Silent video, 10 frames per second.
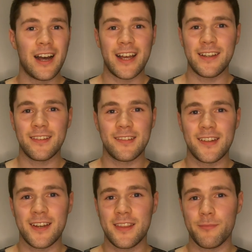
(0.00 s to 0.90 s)
I didn't
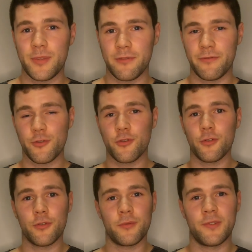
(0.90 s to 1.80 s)
study them
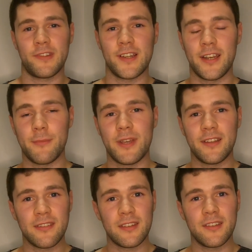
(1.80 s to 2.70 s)
before studying
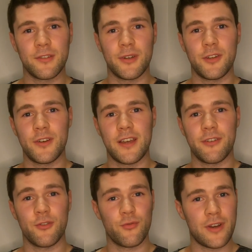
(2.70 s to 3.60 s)
medicine, so I don't have
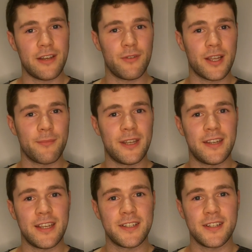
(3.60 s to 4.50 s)
a great
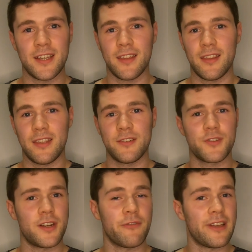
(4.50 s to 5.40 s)
recommendation other than
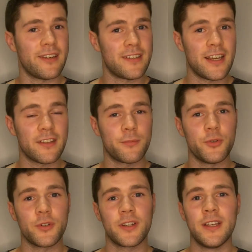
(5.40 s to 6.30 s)
try to find a
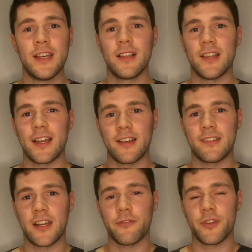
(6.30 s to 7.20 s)
textbook. Like I
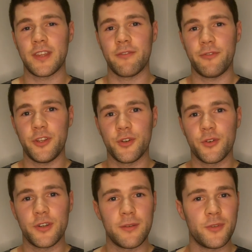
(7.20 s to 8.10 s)
said, I've got that
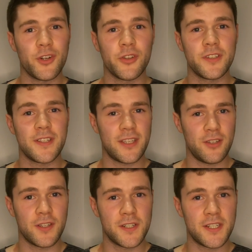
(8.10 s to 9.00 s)
video on immunology that
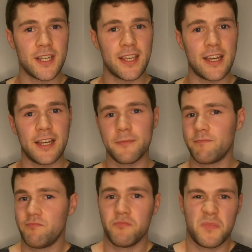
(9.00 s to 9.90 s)
you can check
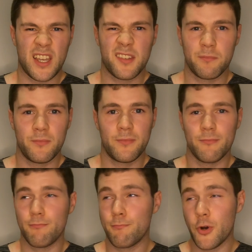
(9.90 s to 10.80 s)
out. That's
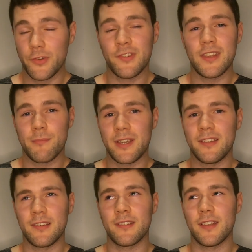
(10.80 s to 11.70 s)
mostly the
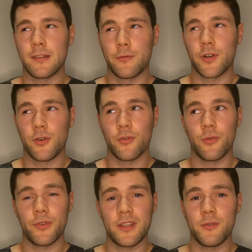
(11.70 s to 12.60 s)
basics as I
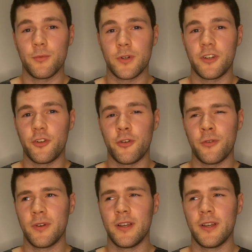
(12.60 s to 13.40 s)
recall that you would want to know.